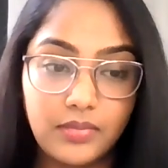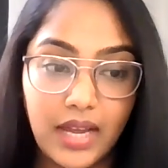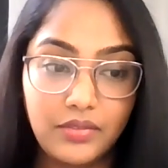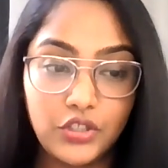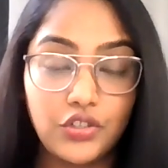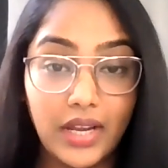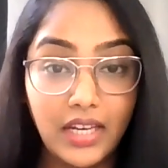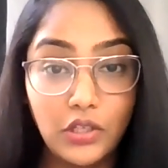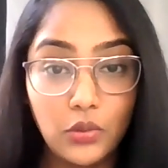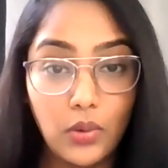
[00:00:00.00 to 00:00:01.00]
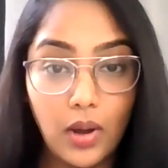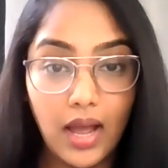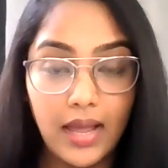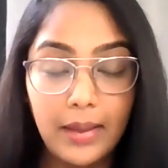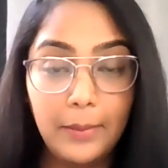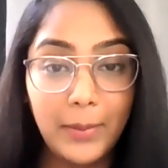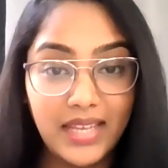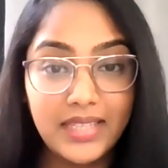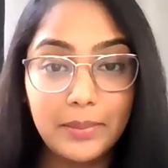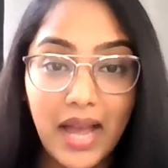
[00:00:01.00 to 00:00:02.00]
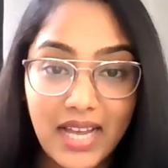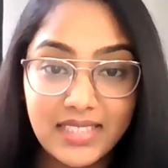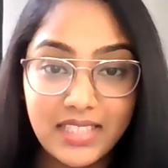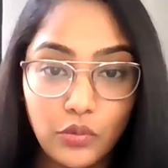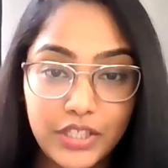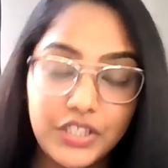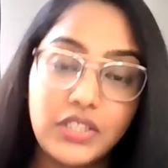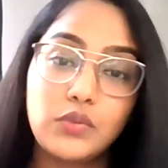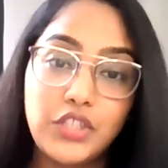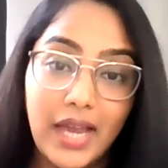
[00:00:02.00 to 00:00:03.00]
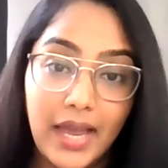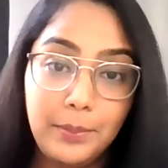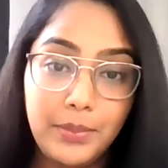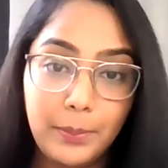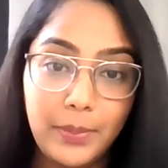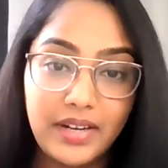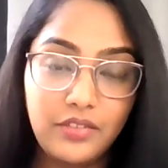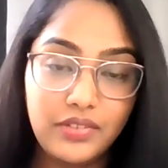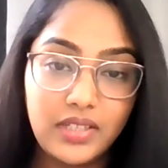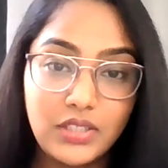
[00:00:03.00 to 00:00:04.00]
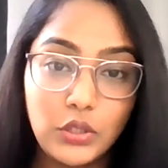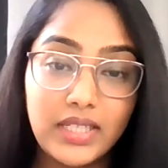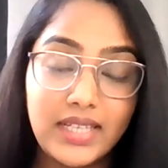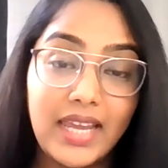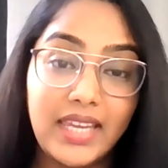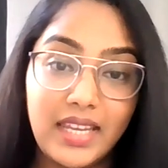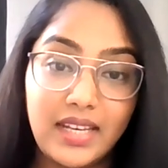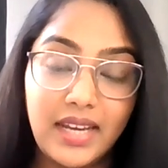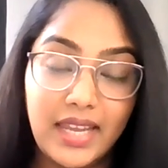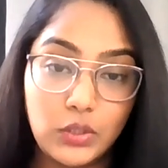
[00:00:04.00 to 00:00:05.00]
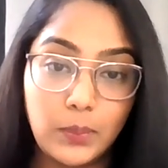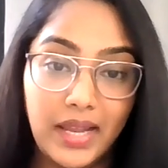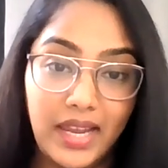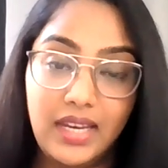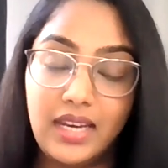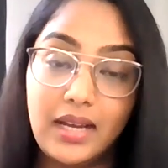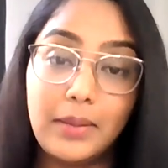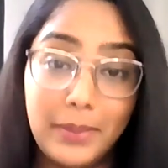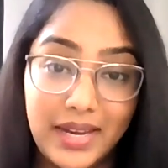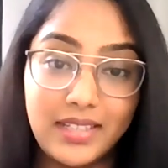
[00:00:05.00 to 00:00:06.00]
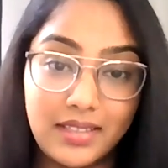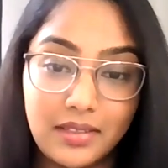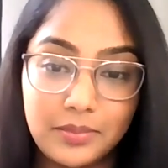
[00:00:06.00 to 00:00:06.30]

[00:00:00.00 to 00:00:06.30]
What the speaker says: I was trying to make them ask the questions which I am prepared for, so that I can explain better.